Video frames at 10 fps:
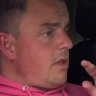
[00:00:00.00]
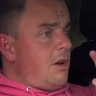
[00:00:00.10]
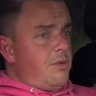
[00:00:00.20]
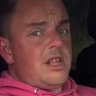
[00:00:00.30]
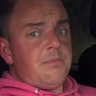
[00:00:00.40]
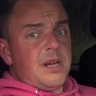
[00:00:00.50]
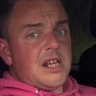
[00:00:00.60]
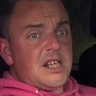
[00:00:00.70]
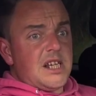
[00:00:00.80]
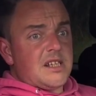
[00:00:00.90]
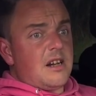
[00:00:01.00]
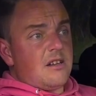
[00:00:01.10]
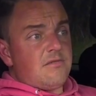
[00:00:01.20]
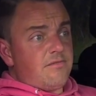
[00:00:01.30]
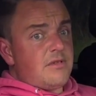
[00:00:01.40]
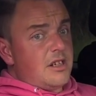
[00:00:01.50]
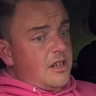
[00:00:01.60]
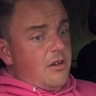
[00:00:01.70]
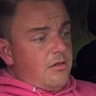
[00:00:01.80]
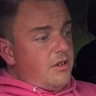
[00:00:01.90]
with it being a diesel,
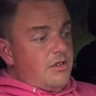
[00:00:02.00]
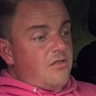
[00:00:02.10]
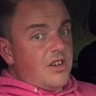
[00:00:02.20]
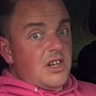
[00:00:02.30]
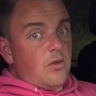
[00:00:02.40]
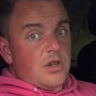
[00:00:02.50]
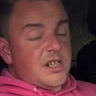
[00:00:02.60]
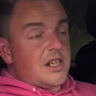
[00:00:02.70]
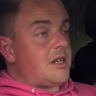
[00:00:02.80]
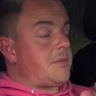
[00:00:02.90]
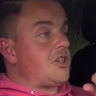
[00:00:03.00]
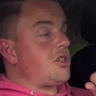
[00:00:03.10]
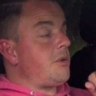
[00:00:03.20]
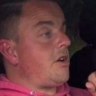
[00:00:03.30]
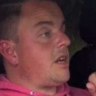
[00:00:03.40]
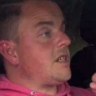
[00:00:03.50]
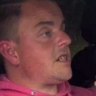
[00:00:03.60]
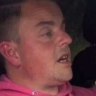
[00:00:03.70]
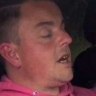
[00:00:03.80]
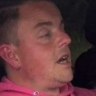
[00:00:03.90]
you don't really notice it as much, to be honest.
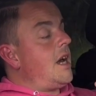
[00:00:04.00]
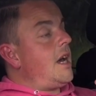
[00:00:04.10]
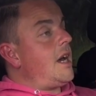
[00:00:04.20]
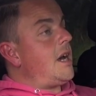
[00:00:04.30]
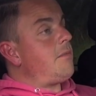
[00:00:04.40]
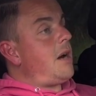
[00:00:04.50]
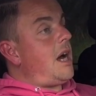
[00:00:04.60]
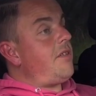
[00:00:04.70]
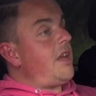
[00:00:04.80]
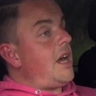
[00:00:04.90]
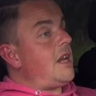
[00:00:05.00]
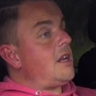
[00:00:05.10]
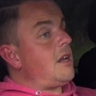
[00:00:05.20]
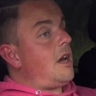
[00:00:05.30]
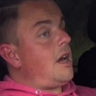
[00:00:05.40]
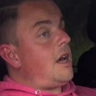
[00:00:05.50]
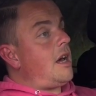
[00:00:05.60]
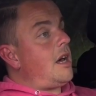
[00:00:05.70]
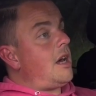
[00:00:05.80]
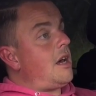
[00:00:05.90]
And then
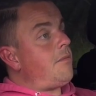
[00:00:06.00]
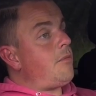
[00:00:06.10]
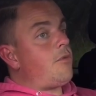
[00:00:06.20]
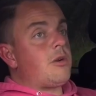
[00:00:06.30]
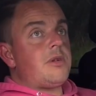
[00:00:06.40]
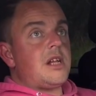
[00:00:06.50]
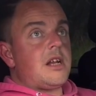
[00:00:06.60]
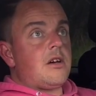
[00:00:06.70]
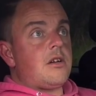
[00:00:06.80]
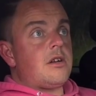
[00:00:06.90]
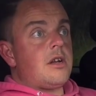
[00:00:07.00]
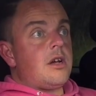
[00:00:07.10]
what are we then on?